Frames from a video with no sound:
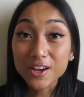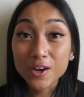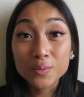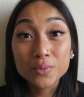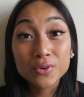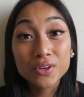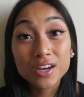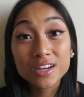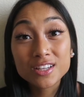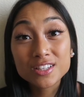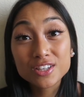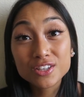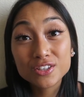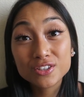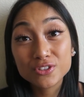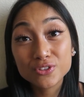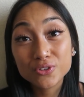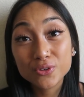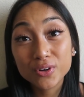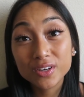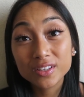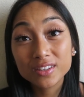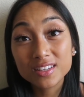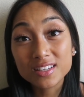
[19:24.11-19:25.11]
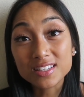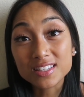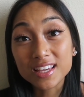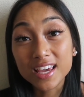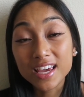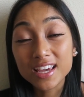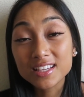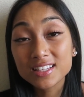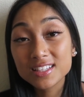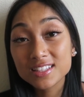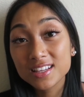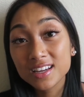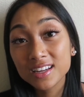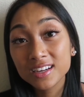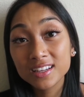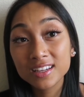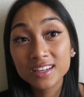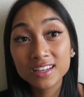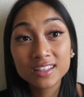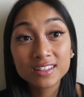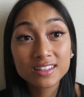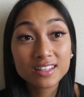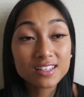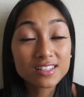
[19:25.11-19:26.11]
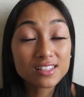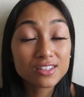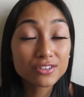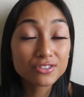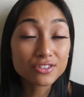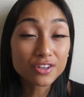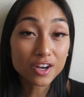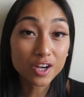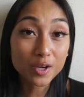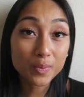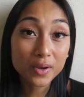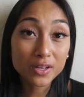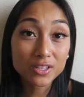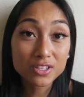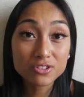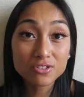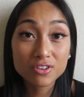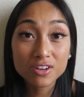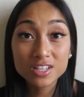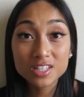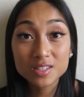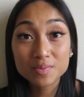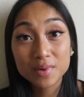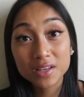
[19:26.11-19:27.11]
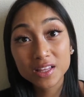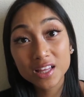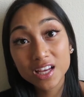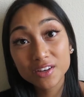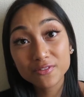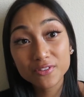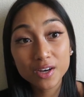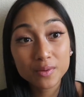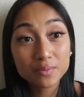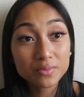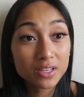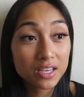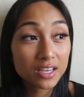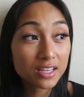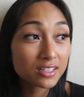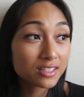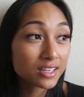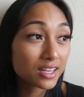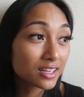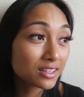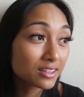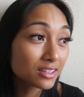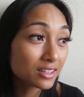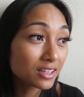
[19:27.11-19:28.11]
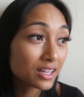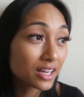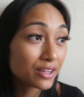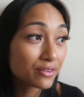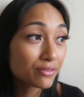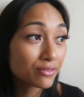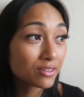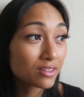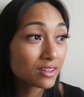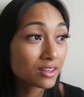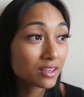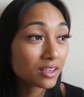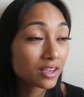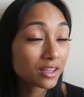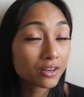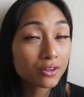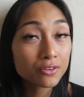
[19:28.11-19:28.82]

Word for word: I hope you guys enjoyed this case study, this little talk about stress, my life update, day in the life thing.